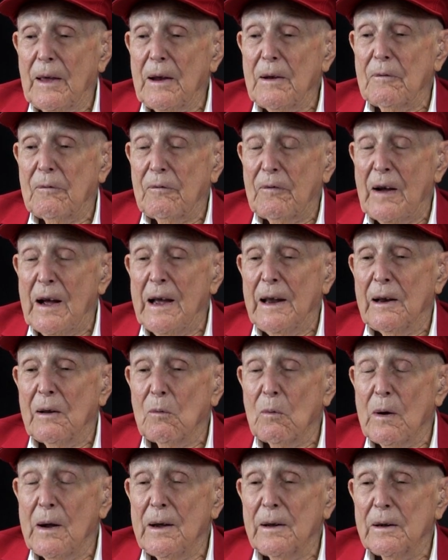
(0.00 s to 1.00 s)
finally
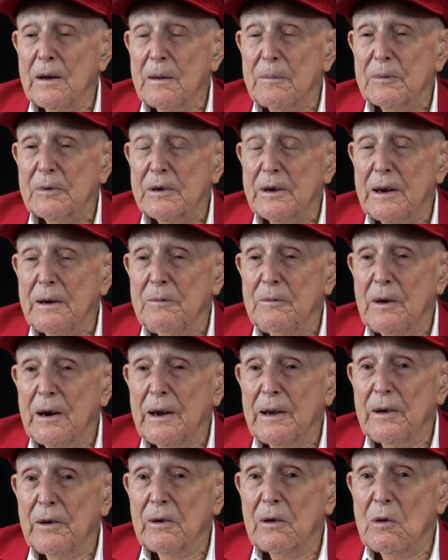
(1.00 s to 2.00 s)
wound up saying,
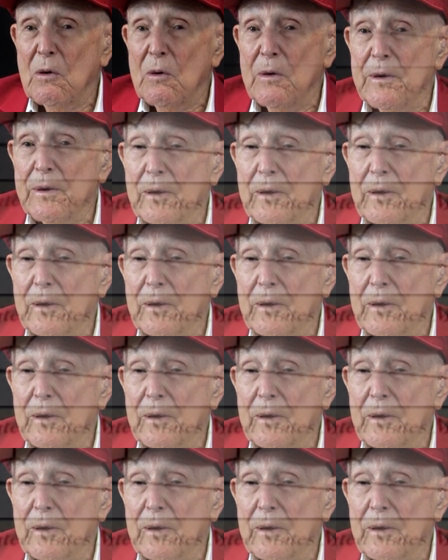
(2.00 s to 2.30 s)
"Well, you're going